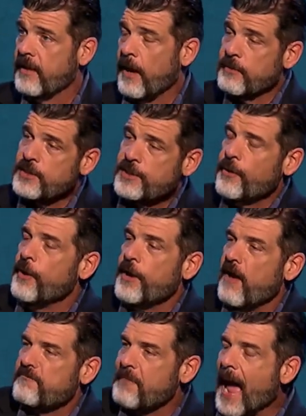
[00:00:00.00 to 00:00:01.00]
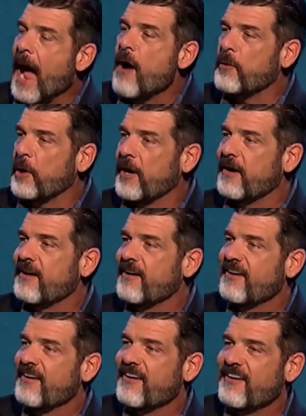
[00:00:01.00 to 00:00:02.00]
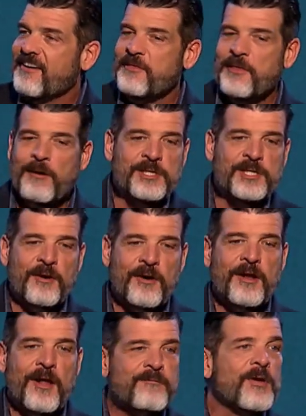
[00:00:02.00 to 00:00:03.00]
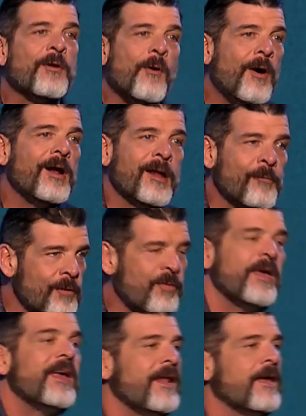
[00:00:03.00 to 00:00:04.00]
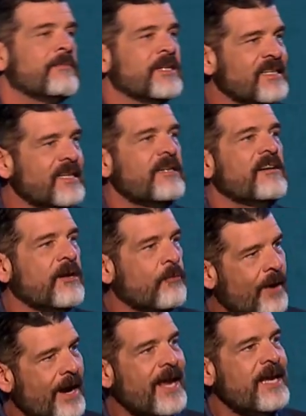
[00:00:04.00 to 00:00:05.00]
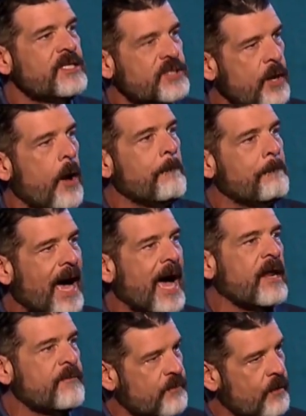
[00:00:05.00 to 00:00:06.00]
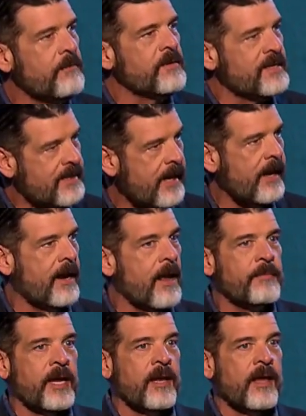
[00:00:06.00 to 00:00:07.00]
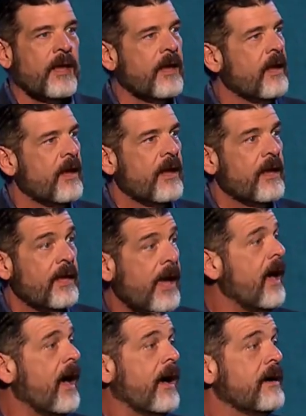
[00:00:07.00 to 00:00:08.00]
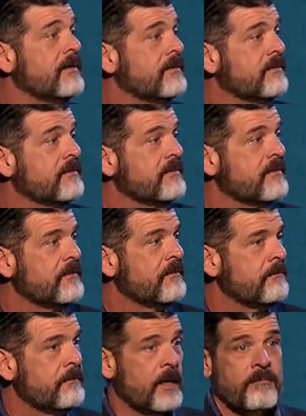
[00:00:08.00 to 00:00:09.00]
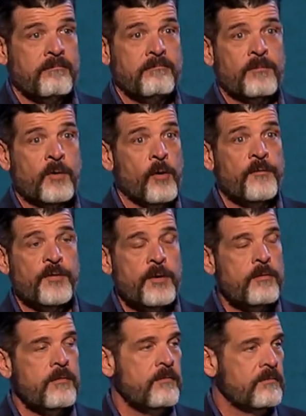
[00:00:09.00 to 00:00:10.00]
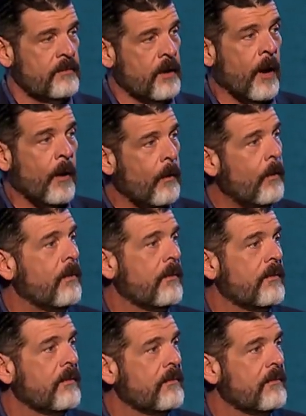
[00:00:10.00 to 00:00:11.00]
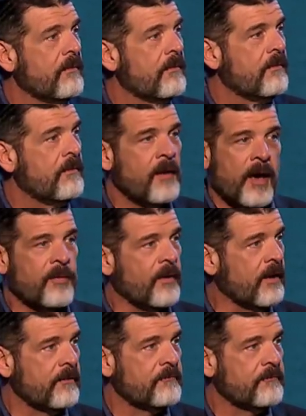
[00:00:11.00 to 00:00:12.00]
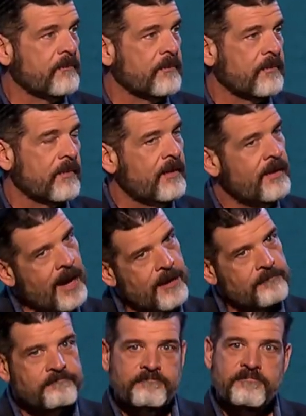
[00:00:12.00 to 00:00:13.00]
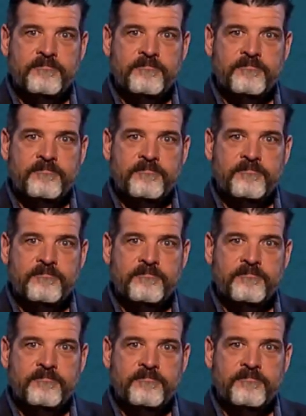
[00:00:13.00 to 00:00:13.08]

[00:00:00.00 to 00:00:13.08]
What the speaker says: There was still enough power. There was still enough anointing within him to literally raise somebody from the dead. I mean, yeah. But cool funeral? No. Nothing. Now,